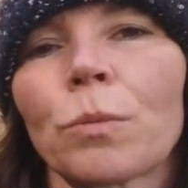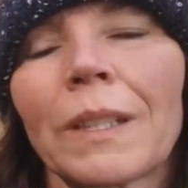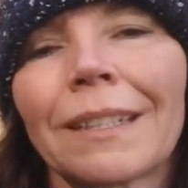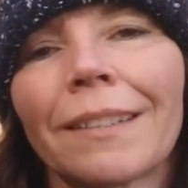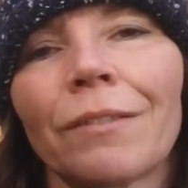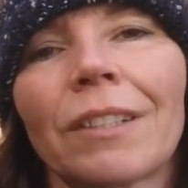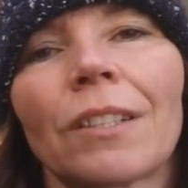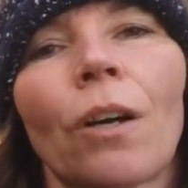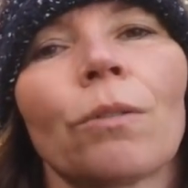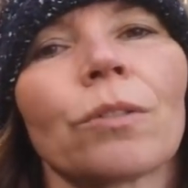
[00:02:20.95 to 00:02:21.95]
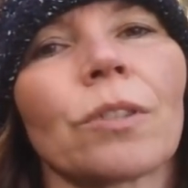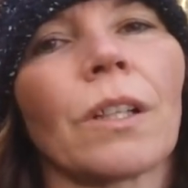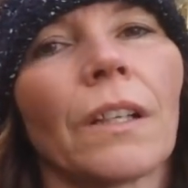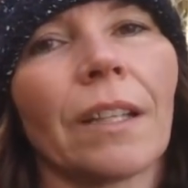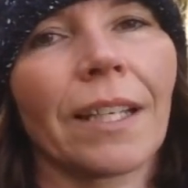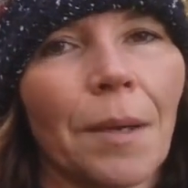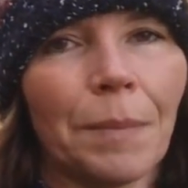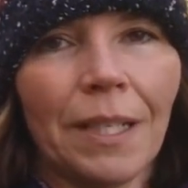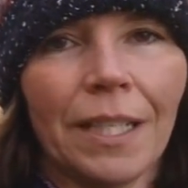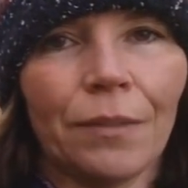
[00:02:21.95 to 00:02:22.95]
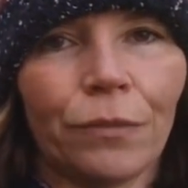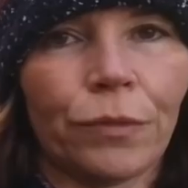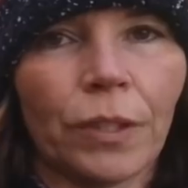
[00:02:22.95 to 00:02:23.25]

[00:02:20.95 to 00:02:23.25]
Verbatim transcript: When they see results, they get belief.